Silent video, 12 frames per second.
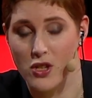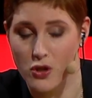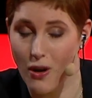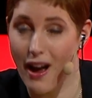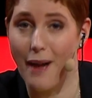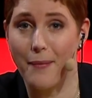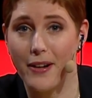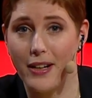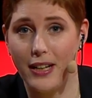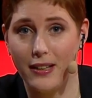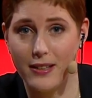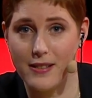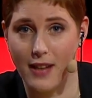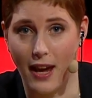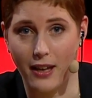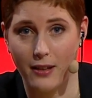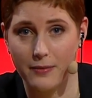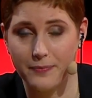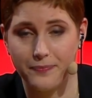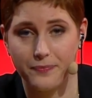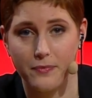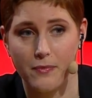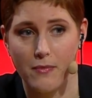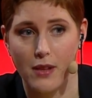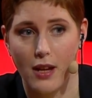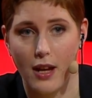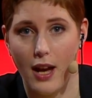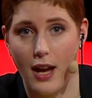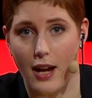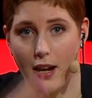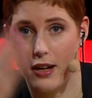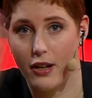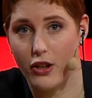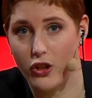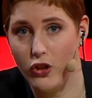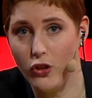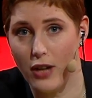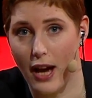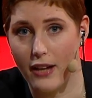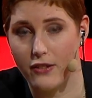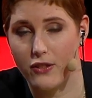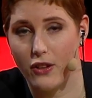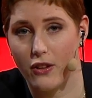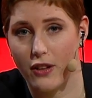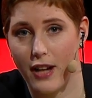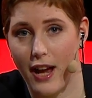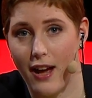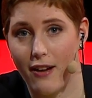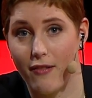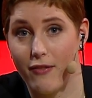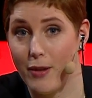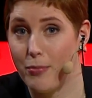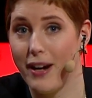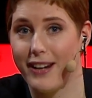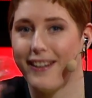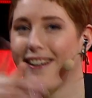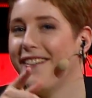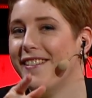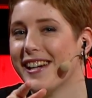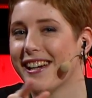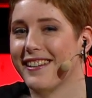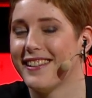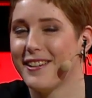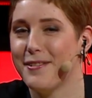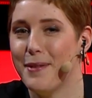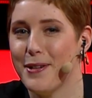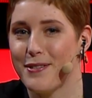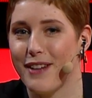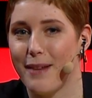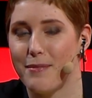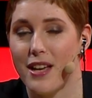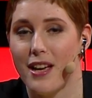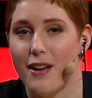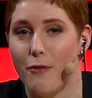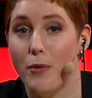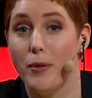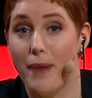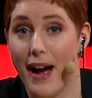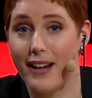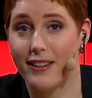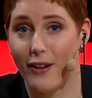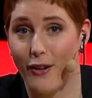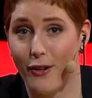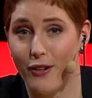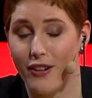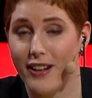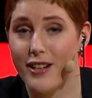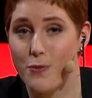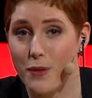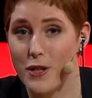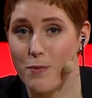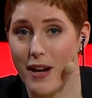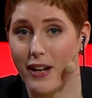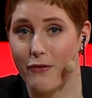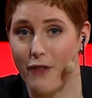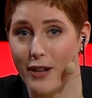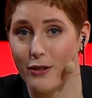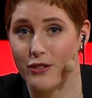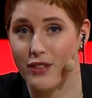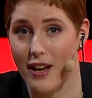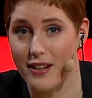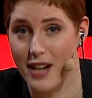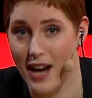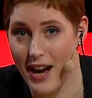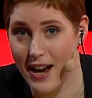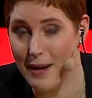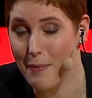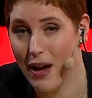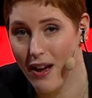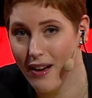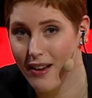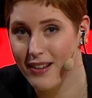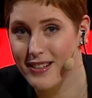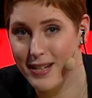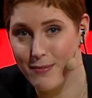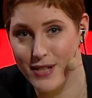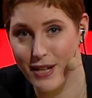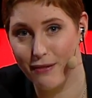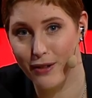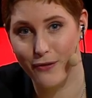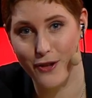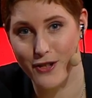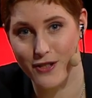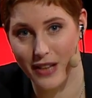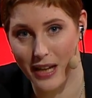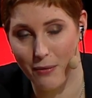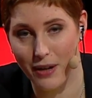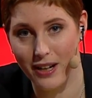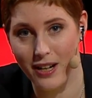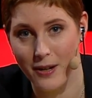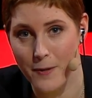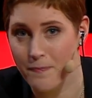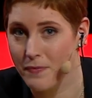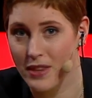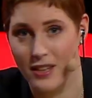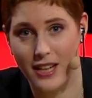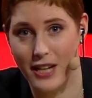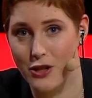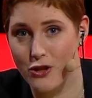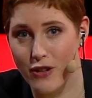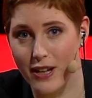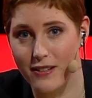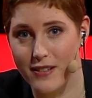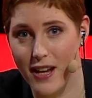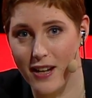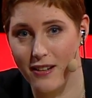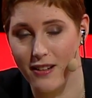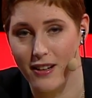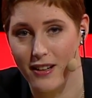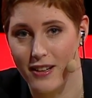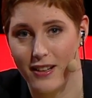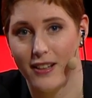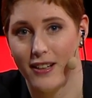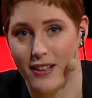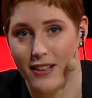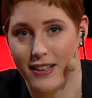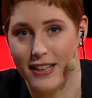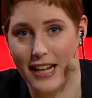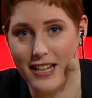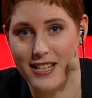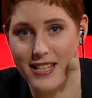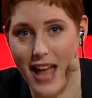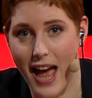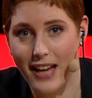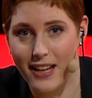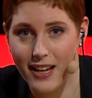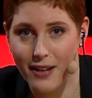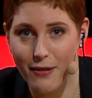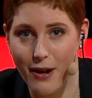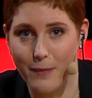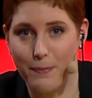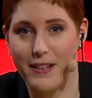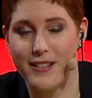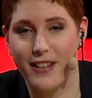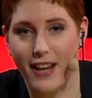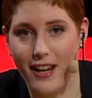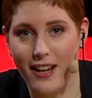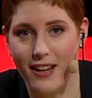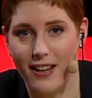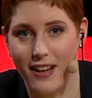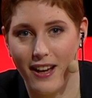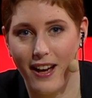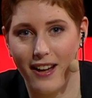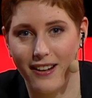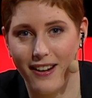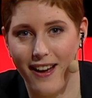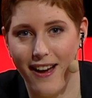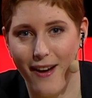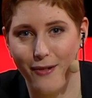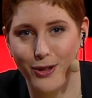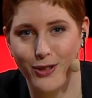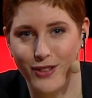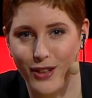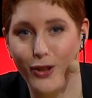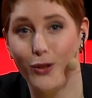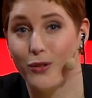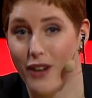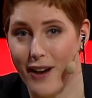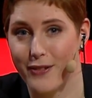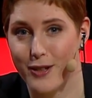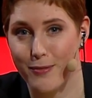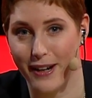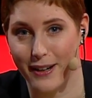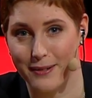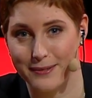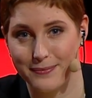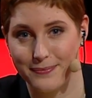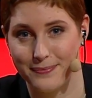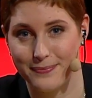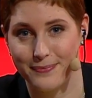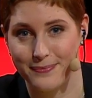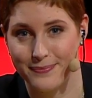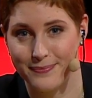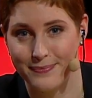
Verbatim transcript: So I'm gonna eat this cake, and you guys are gonna have a break. Oh my God, that almost rhymes. When we're back though, it is winners bracket final time. Team Secret versus Liquid. Get your drinks in. Get a snack around P C, and uh, we'll see you after the break. Mm.